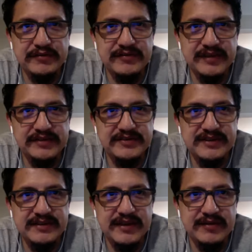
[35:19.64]
like you
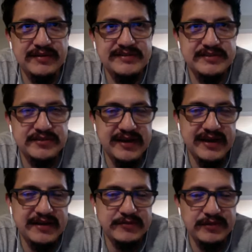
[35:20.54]
said, kind of raising your
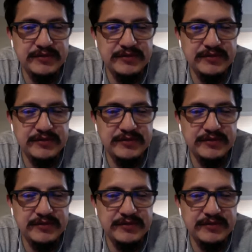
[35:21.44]
hand, whether